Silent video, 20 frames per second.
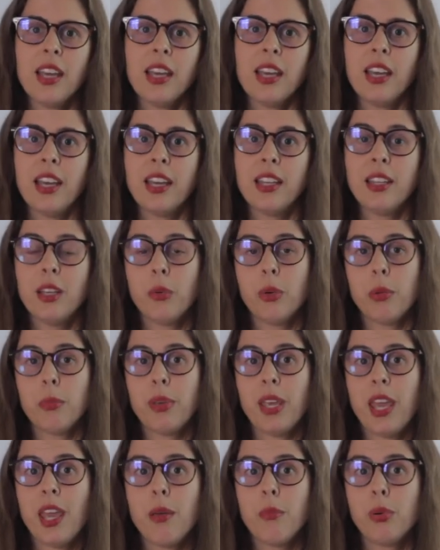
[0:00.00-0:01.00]
uh, they will
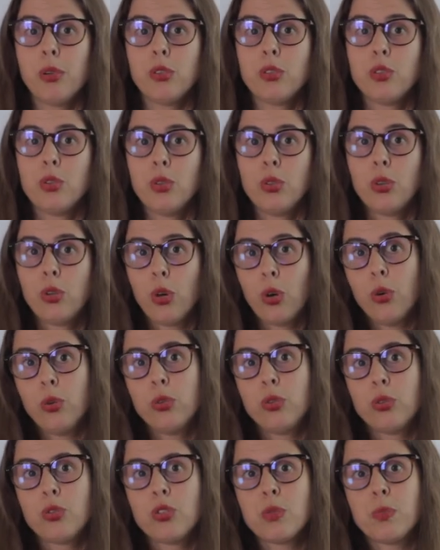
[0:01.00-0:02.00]
be able to
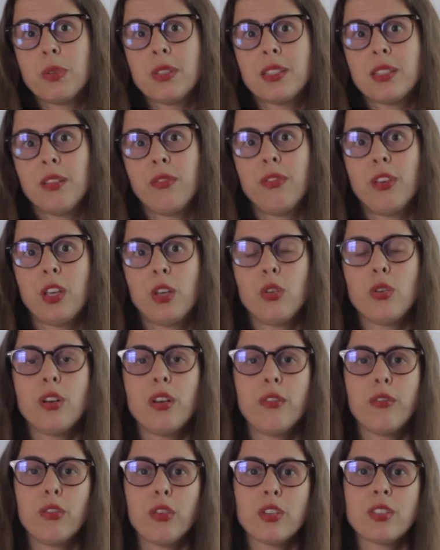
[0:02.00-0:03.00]
go to specific
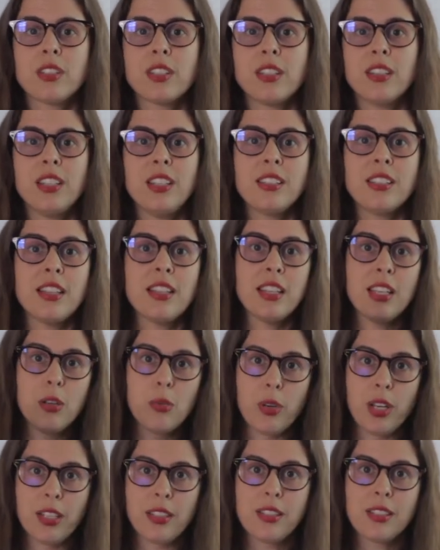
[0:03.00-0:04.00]
universities and
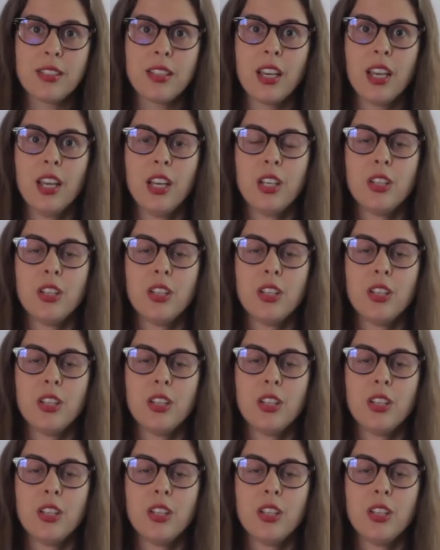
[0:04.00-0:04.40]
degrees.